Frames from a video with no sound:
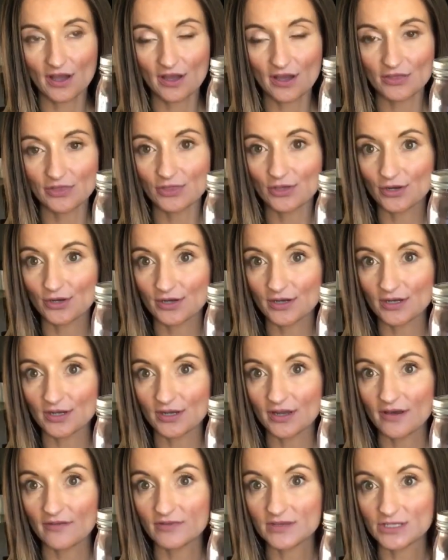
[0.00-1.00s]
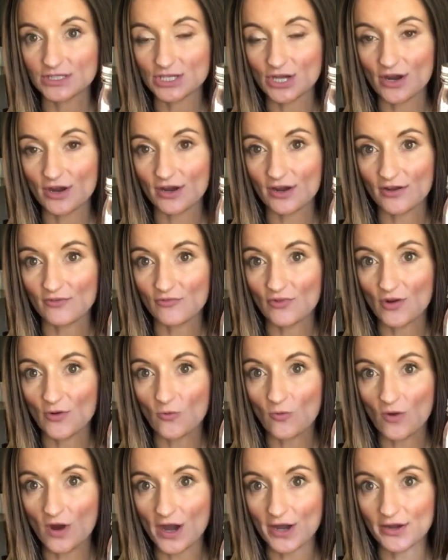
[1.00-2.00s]
1/3 of the jar of
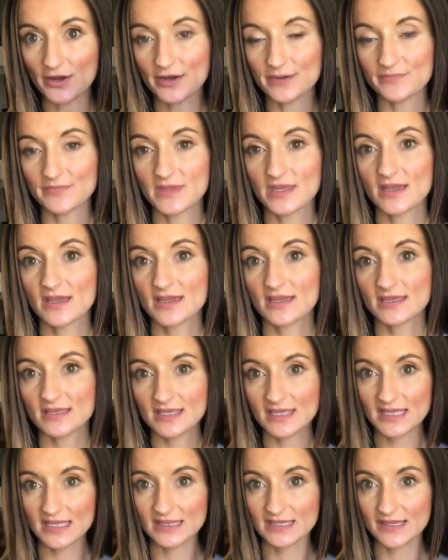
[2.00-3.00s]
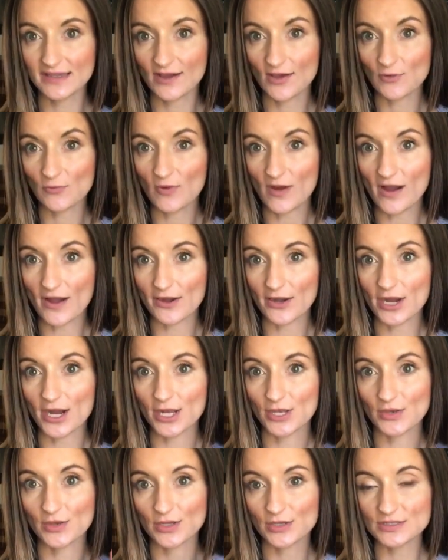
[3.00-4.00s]
water. Key thing on water,
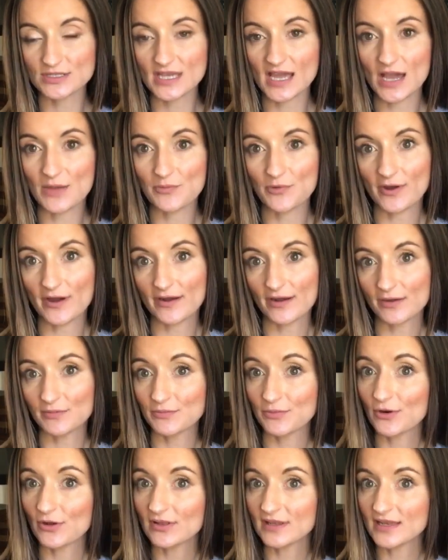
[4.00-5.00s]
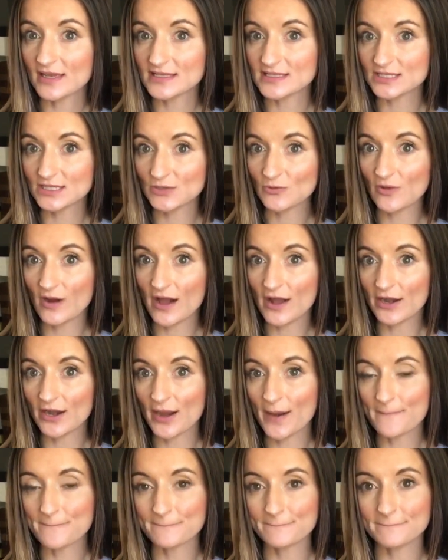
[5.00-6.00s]
no tap water. Portland has good
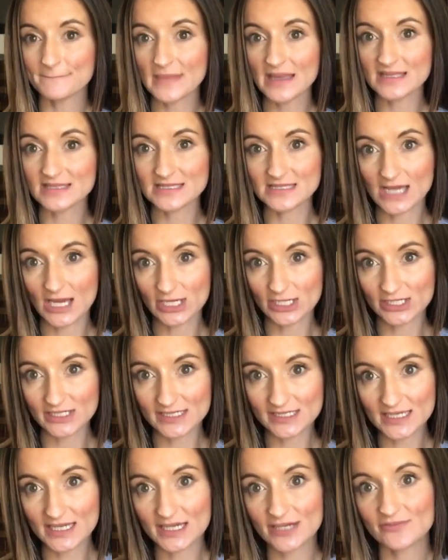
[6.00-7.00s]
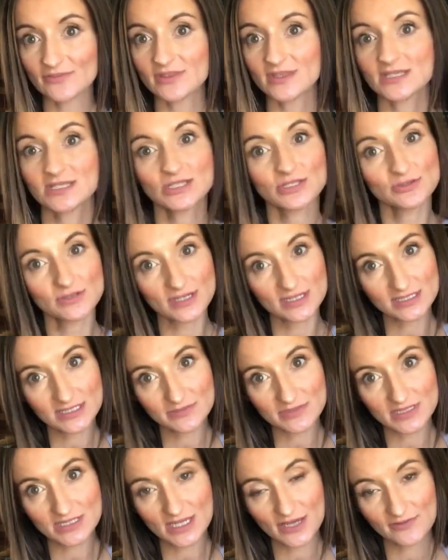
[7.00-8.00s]
water. It's not good enough. They do add
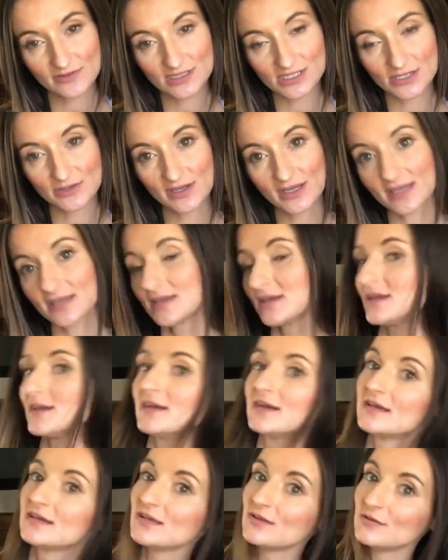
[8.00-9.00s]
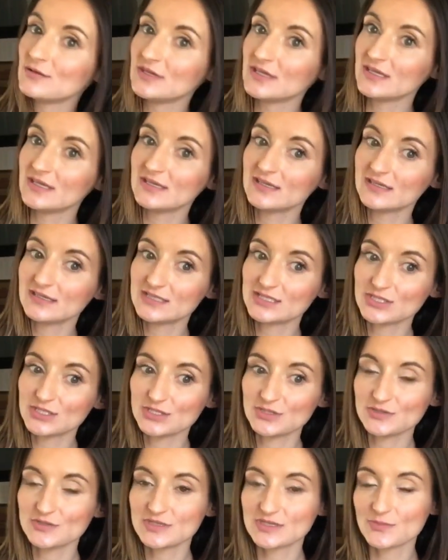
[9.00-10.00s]
some stuff to it. You need to
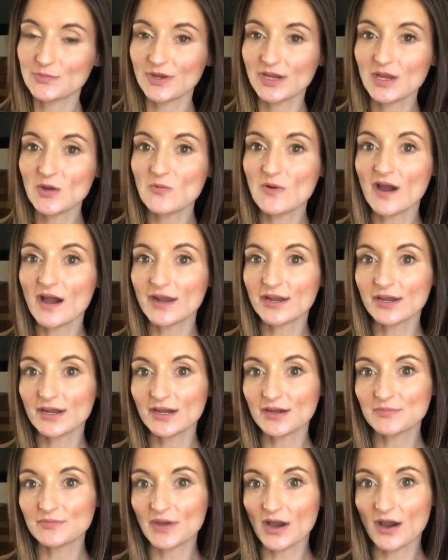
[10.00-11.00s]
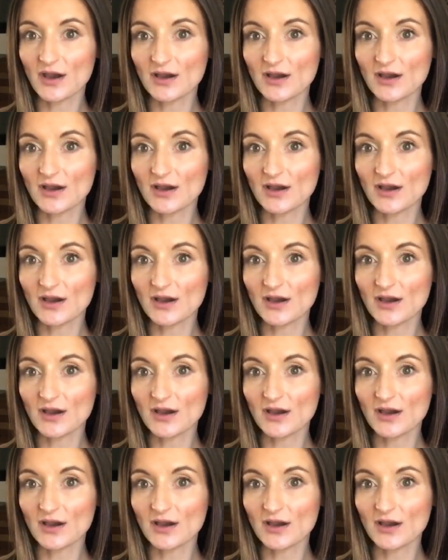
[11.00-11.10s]
use spring water,